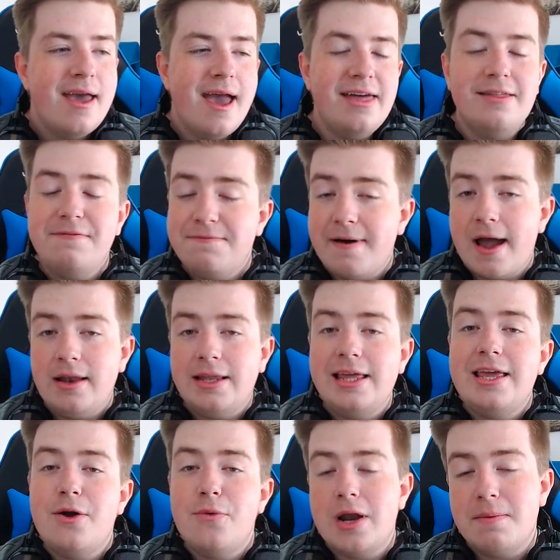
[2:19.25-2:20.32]
And then finally,
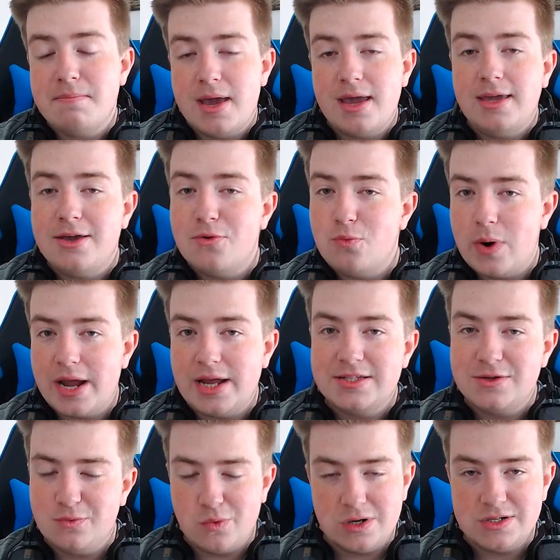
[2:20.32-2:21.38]
you want to make your way
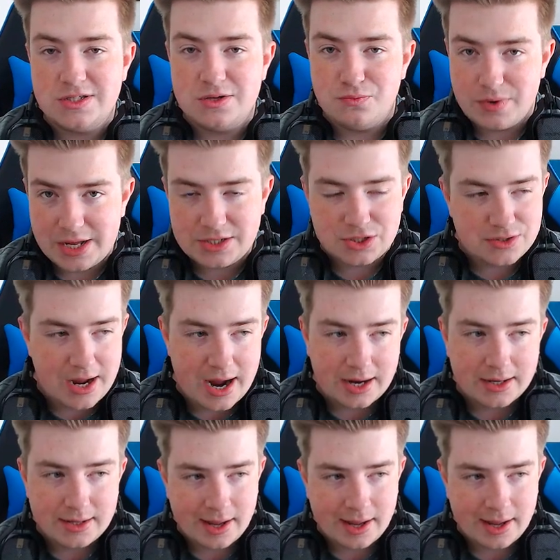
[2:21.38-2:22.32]
towards the racetrack.